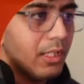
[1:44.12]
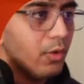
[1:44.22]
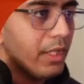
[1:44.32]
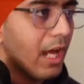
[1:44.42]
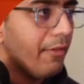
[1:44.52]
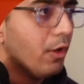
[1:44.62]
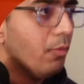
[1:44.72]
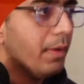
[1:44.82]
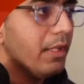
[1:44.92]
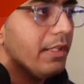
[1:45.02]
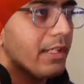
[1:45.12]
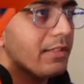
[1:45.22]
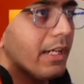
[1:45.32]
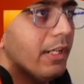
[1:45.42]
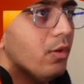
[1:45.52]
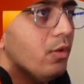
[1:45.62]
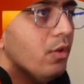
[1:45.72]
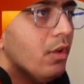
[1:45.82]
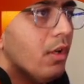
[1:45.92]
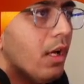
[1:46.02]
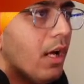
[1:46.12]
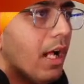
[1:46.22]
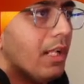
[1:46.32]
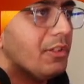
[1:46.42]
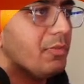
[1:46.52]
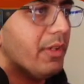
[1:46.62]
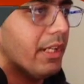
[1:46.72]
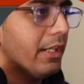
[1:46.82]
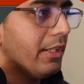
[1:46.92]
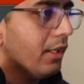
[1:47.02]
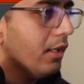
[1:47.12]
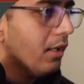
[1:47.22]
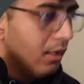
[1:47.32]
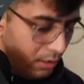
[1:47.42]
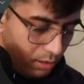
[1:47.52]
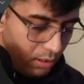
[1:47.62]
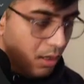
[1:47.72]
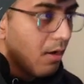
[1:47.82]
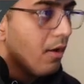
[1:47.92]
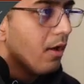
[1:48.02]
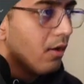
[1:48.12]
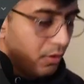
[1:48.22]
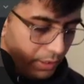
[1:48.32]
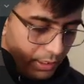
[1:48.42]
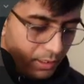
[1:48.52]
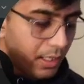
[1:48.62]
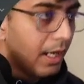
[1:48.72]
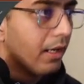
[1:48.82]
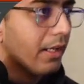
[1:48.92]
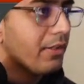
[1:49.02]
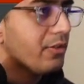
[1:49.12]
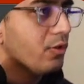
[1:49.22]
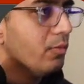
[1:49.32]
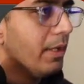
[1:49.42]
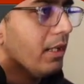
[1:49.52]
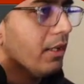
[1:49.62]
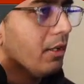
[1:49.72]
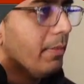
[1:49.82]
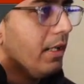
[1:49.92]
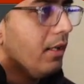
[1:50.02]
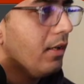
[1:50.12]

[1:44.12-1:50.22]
Do I have it open? Yes, I do. I'll just bring it here. Okay, and let's zoom in a little bit.